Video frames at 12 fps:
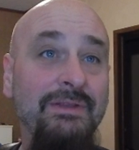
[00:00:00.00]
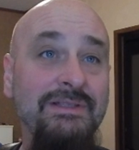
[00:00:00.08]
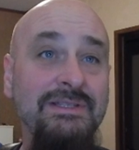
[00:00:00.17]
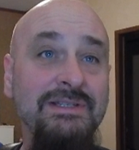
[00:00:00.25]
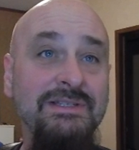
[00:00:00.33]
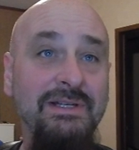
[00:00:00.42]

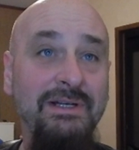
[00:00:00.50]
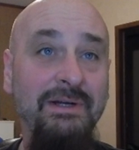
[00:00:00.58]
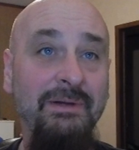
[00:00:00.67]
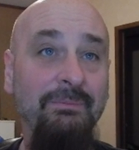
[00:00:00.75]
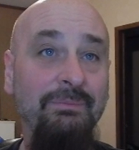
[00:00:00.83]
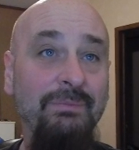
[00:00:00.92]
this is
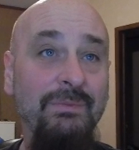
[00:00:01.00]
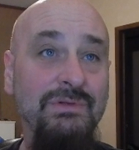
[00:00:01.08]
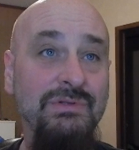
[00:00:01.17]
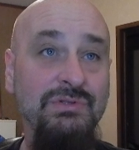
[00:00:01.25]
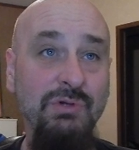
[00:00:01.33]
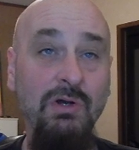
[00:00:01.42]

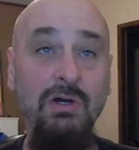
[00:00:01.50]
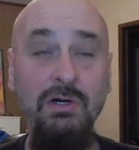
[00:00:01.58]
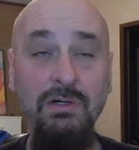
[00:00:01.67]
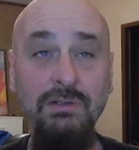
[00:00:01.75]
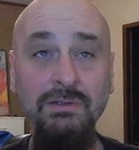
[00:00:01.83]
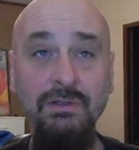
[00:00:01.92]

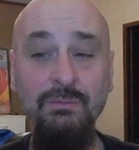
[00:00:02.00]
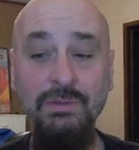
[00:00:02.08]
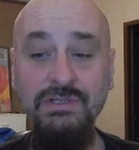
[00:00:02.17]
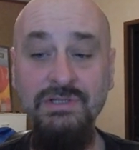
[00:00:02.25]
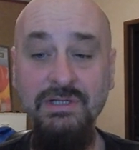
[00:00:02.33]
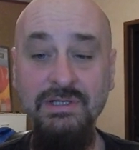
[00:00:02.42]
Draw,
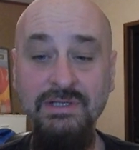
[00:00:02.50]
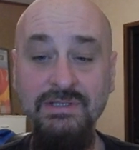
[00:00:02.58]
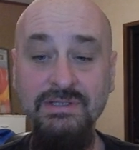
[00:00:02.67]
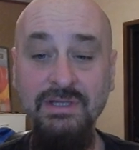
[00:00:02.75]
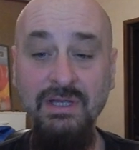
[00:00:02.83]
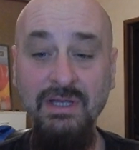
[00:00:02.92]
which
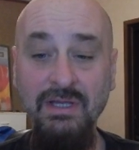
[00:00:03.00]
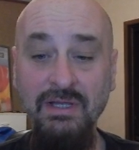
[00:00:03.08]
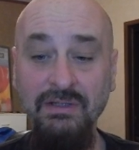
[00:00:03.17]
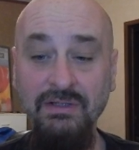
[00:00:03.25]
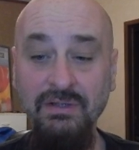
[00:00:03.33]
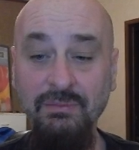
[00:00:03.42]
is
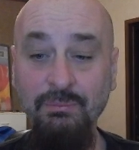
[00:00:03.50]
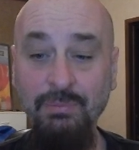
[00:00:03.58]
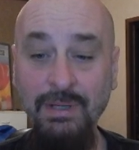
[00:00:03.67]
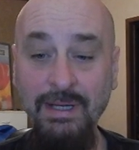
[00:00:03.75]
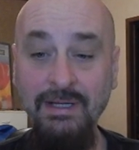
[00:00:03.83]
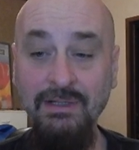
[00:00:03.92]

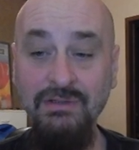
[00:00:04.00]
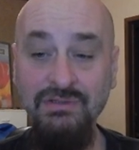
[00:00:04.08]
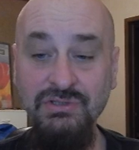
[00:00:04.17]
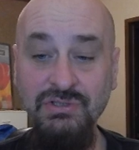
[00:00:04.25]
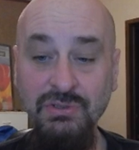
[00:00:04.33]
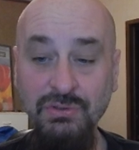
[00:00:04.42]
compared
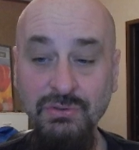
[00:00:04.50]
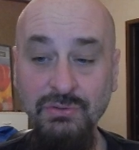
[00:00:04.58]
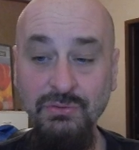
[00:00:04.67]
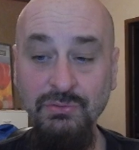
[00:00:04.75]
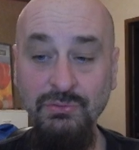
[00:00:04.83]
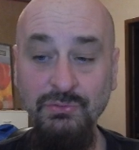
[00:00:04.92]

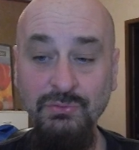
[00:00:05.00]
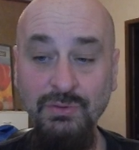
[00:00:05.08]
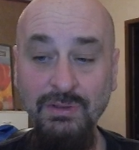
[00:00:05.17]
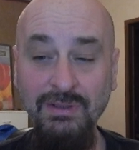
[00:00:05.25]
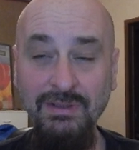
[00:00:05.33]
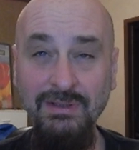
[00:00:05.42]

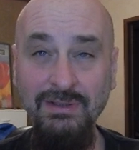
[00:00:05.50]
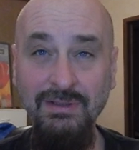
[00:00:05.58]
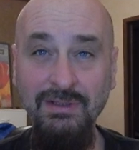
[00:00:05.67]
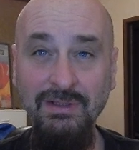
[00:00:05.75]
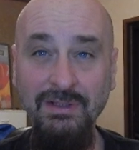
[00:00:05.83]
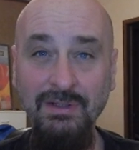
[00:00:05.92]
to
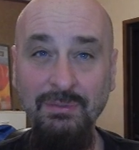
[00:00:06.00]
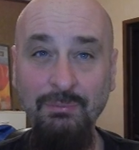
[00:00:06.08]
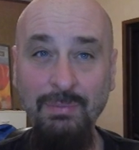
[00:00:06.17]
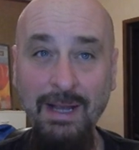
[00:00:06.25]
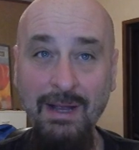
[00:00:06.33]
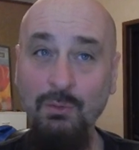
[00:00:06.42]

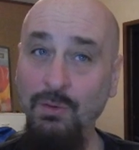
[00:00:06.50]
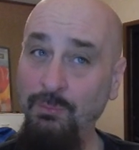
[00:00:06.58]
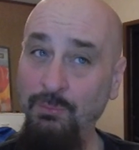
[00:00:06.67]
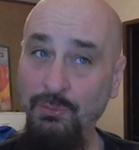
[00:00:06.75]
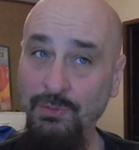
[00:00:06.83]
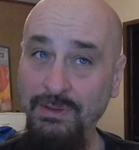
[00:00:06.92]

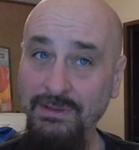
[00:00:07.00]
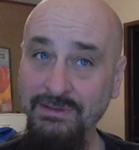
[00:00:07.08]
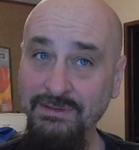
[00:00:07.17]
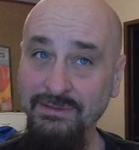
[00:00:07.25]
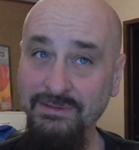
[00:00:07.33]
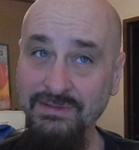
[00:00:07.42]
PowerPoint.
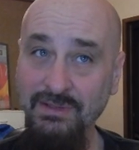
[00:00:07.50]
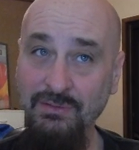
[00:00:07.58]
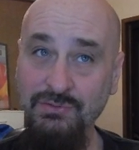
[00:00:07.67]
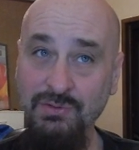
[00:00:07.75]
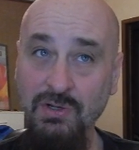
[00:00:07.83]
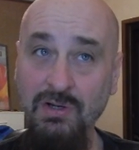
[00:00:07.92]
So
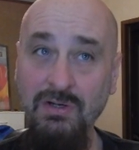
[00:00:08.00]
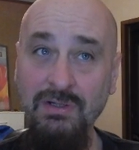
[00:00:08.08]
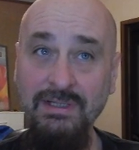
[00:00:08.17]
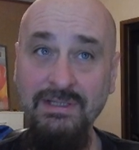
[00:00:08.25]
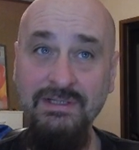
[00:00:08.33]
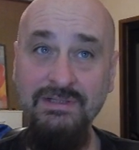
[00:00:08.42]
Draw
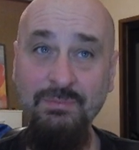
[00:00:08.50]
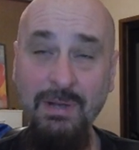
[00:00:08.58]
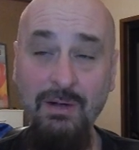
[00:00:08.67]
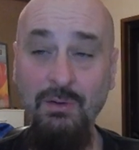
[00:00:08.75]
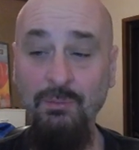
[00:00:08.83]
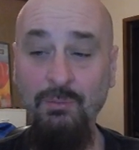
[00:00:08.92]
is
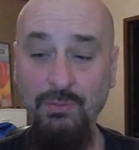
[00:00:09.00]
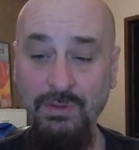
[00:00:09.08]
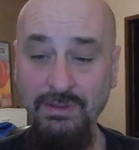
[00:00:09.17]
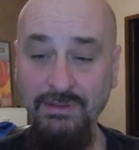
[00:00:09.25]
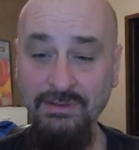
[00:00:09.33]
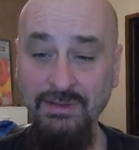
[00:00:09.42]

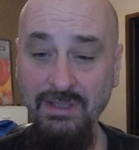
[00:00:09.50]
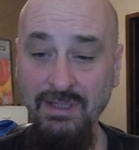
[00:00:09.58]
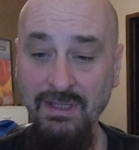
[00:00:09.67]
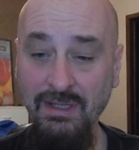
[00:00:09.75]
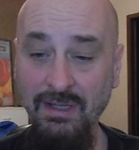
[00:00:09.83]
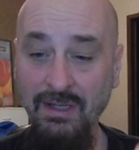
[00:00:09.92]
PowerPoint.
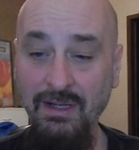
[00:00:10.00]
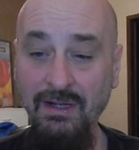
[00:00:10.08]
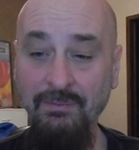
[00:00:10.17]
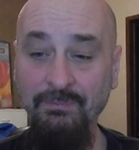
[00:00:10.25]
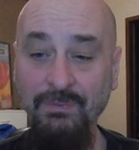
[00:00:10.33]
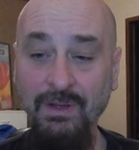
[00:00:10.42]

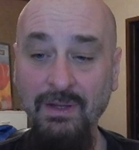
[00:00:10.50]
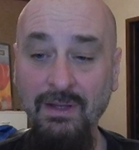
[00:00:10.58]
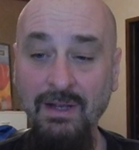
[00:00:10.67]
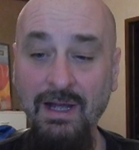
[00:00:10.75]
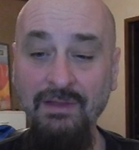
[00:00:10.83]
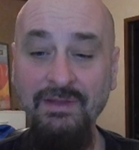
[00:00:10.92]

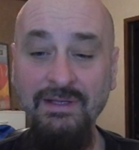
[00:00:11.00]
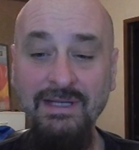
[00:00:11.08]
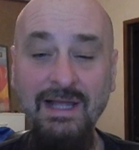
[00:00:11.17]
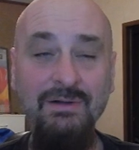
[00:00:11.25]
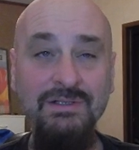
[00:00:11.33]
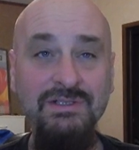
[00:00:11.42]
I think
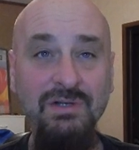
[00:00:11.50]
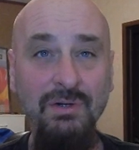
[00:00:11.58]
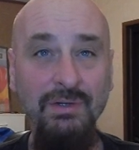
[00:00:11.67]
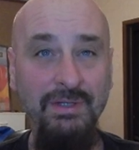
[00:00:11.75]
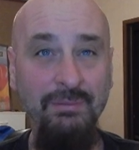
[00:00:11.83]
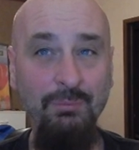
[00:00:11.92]
now it's
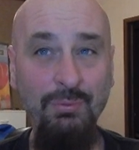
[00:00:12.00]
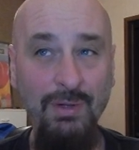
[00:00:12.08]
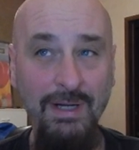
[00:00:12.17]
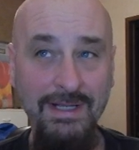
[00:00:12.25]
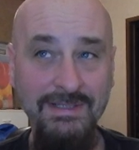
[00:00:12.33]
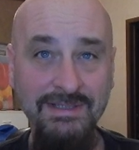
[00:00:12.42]
called
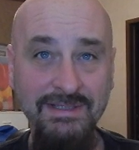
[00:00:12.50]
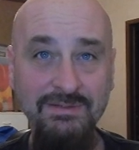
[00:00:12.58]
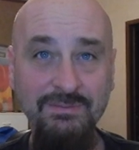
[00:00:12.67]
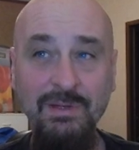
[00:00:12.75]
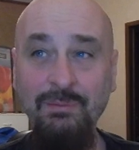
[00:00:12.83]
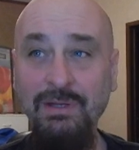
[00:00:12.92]
Impress. This
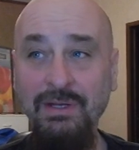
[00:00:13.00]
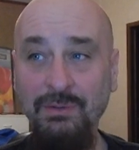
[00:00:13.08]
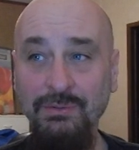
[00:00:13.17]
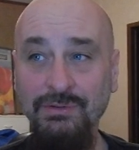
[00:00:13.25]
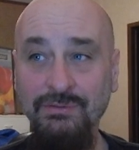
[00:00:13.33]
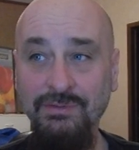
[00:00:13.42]
may be an
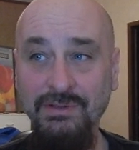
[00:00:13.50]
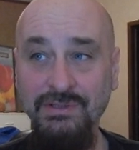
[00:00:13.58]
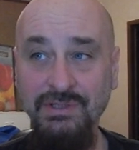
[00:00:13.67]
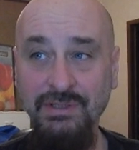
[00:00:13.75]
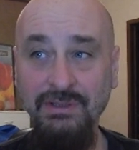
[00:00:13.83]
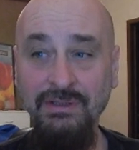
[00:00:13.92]
older
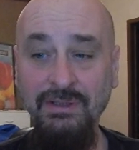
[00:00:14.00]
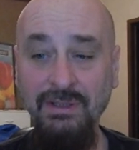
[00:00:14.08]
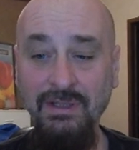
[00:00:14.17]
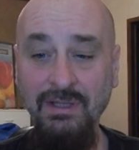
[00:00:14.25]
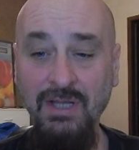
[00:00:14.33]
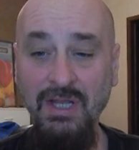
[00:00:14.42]
version.
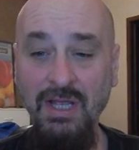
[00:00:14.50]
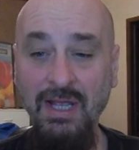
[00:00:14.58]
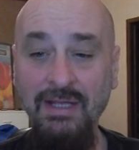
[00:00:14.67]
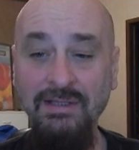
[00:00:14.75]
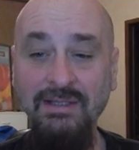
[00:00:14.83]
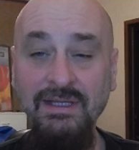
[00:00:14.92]

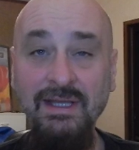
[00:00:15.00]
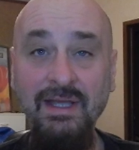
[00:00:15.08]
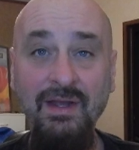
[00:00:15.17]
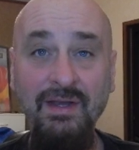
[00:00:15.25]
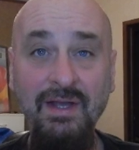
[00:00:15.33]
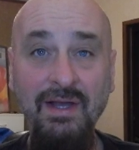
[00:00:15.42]
And
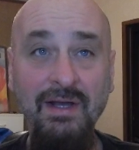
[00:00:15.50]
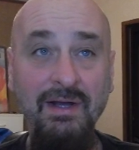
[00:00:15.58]
then